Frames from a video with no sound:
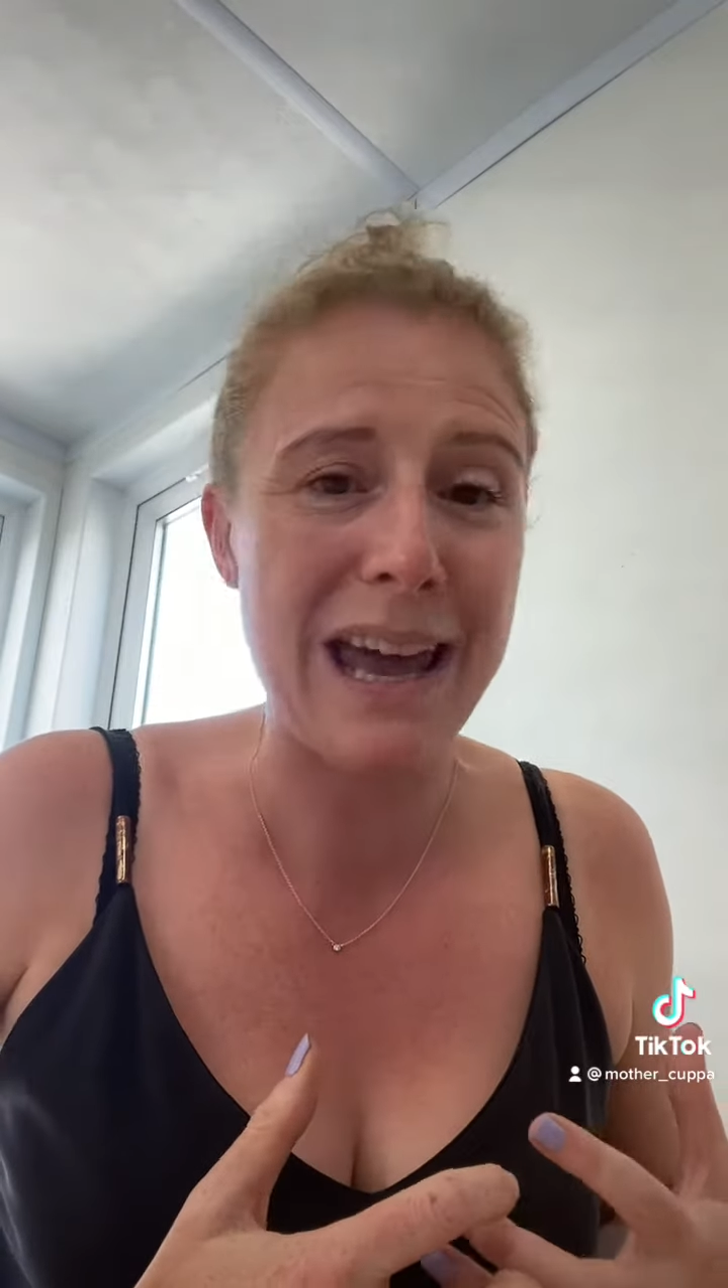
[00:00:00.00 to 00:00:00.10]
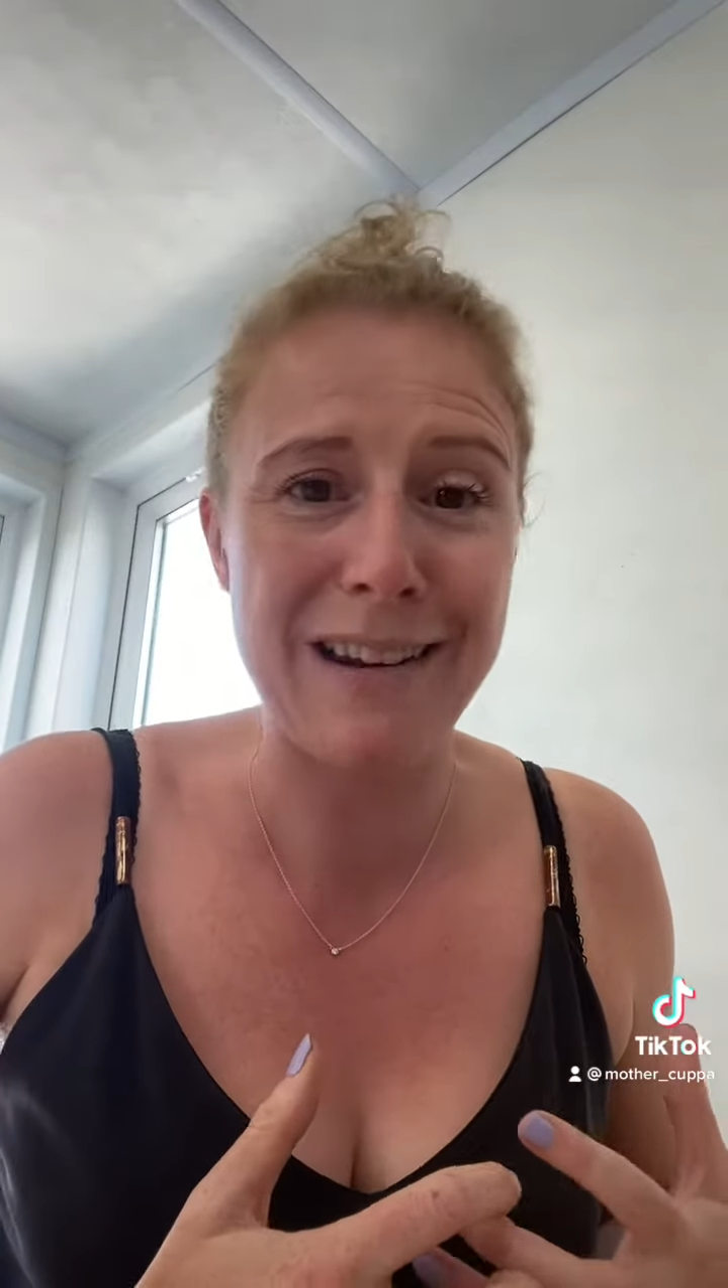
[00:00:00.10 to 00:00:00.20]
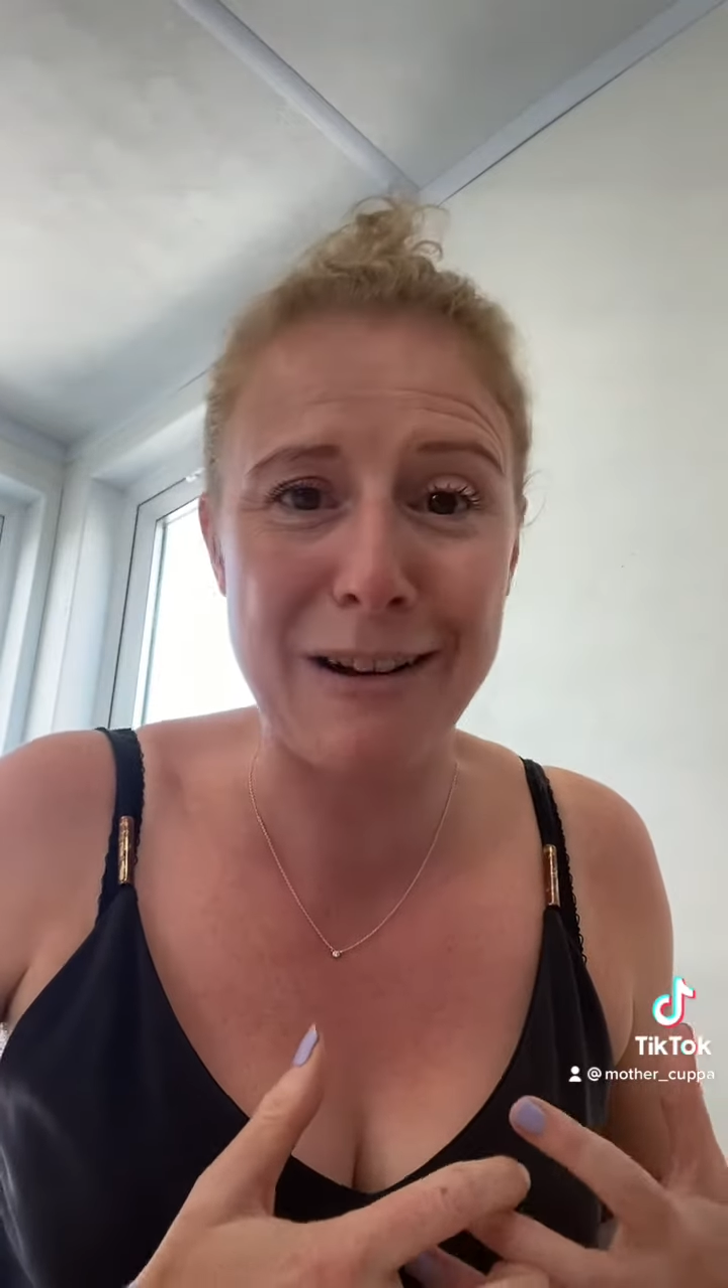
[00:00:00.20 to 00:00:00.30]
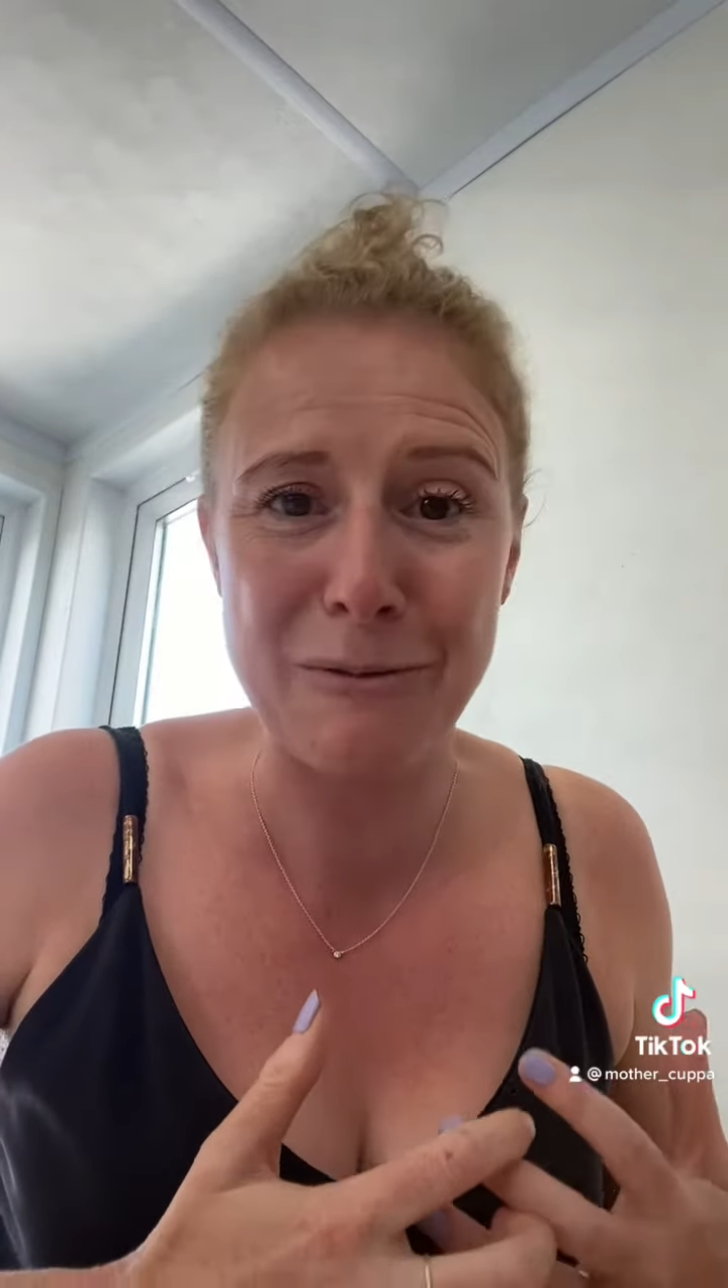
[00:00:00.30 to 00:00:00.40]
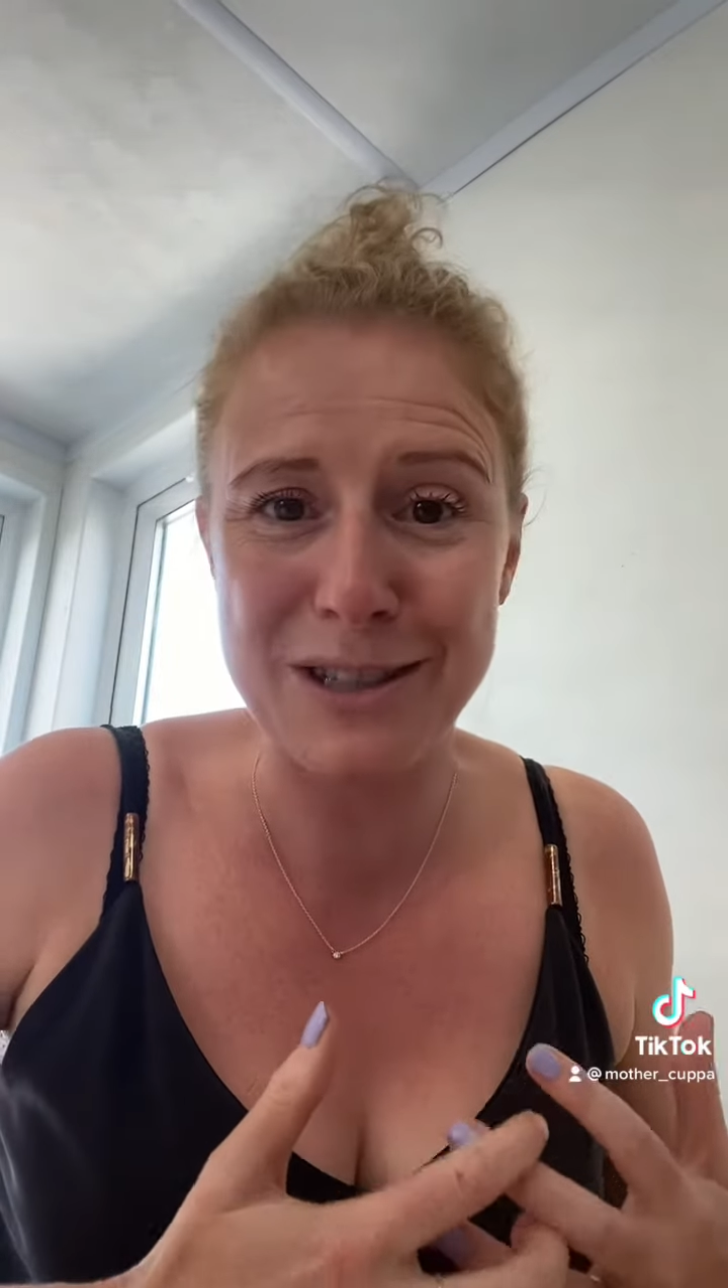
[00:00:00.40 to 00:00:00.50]

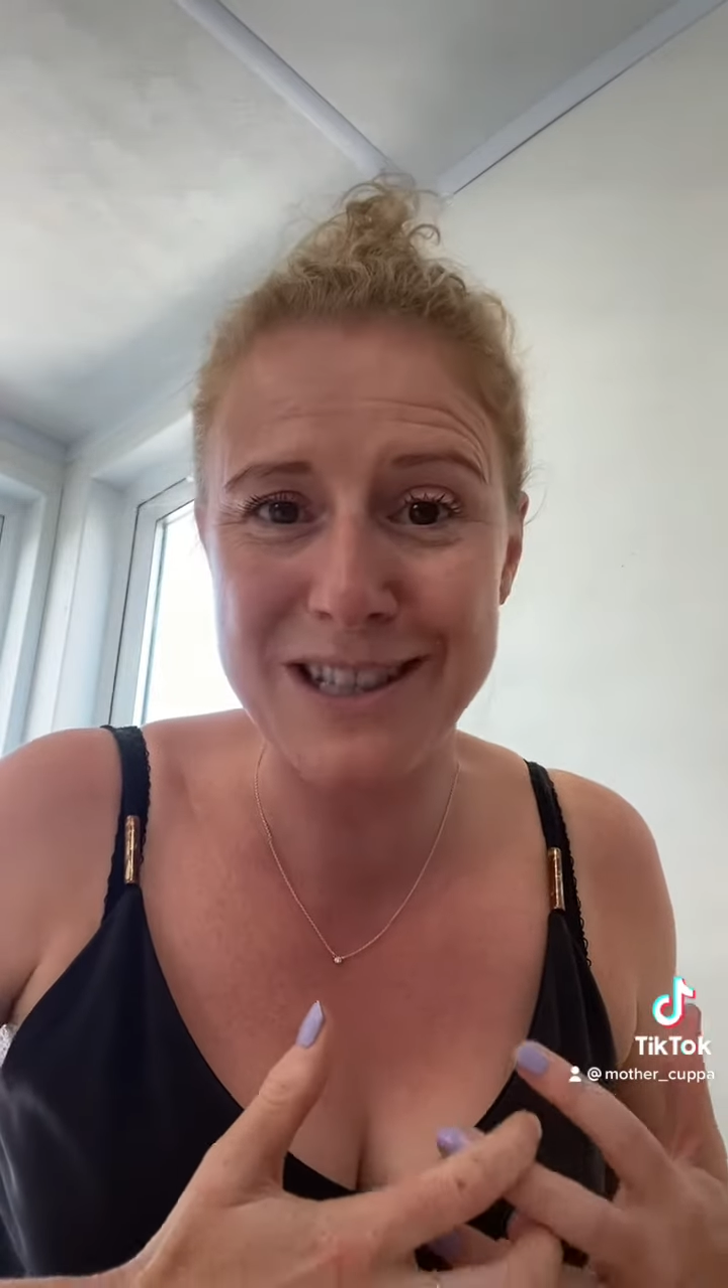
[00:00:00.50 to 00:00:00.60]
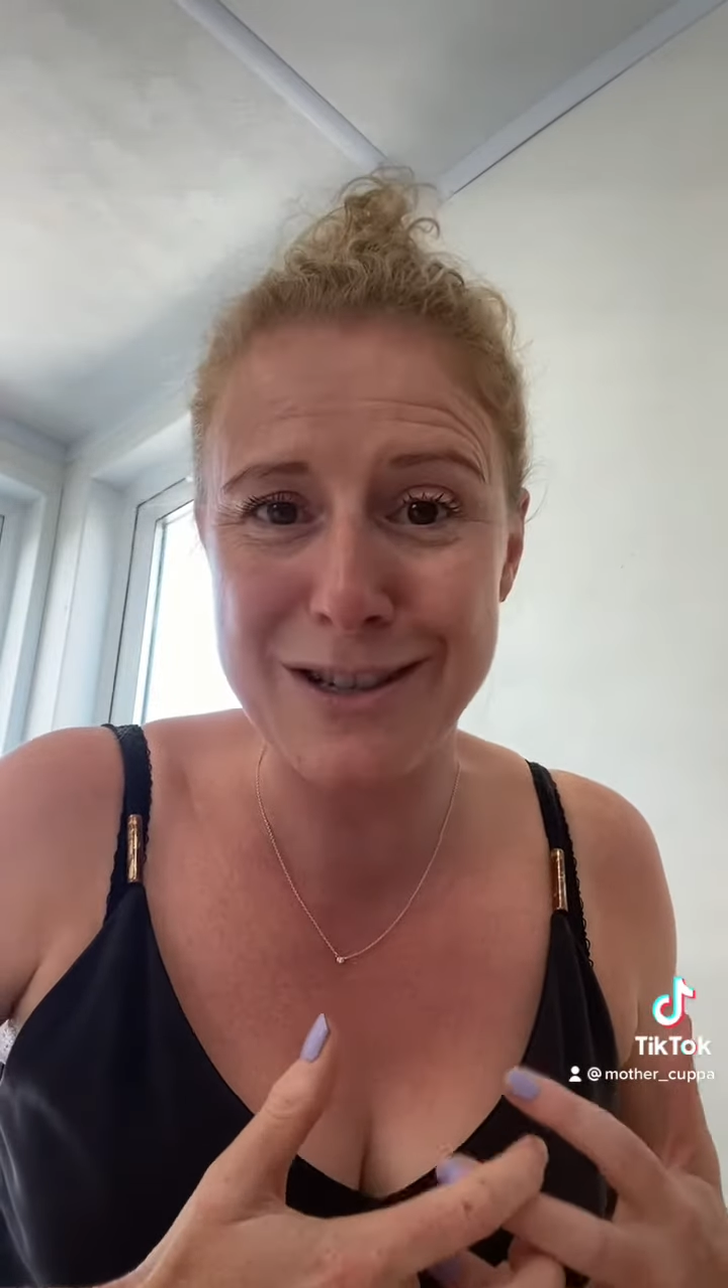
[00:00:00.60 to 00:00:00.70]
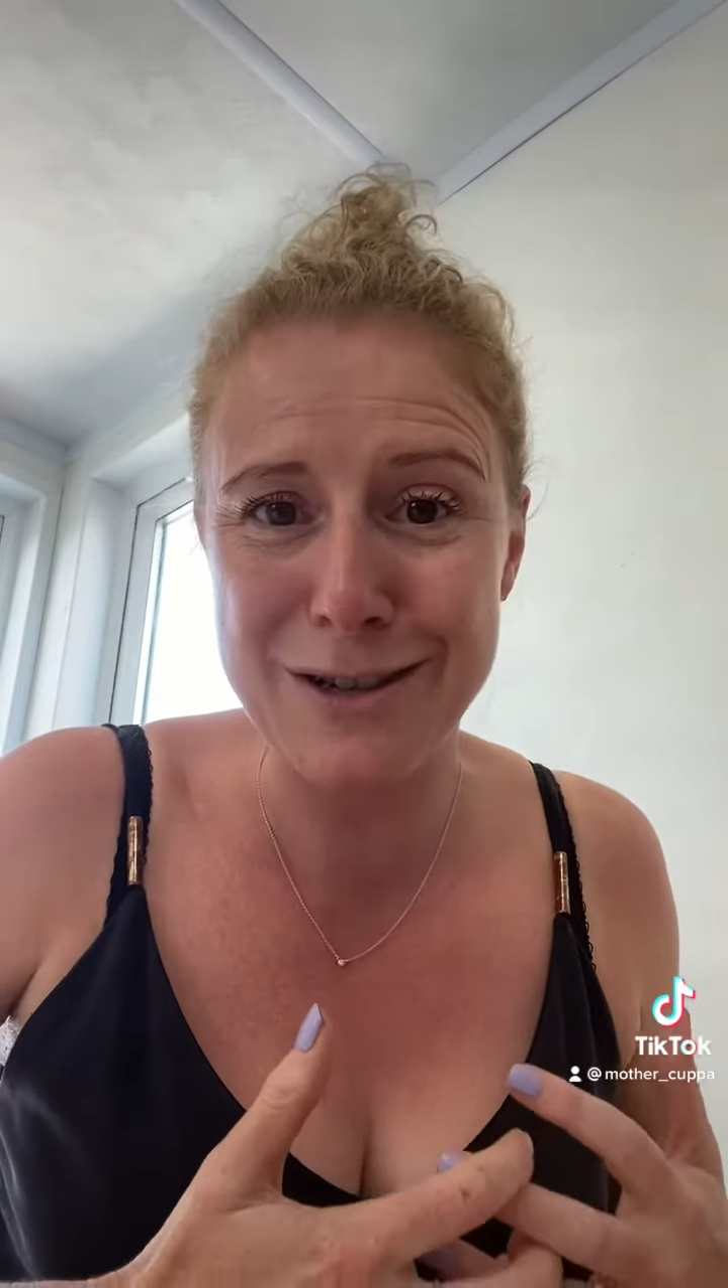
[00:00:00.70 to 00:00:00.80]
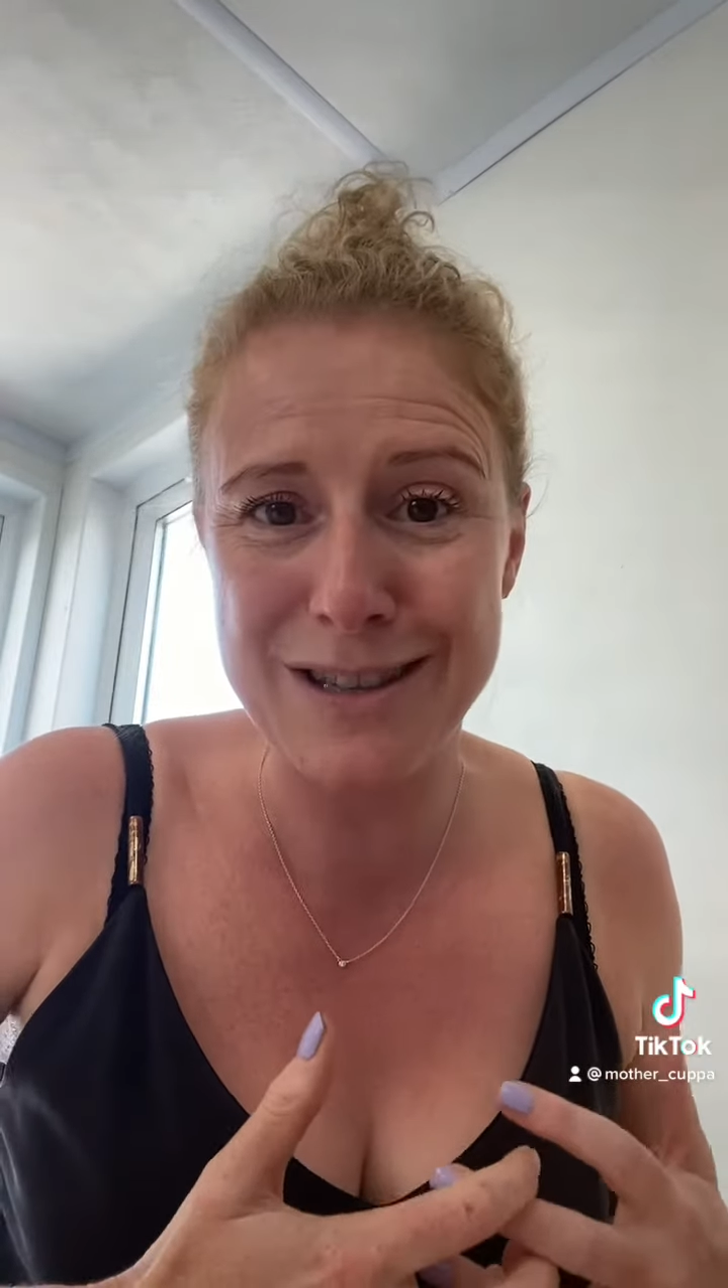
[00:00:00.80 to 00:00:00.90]
and I wanted to do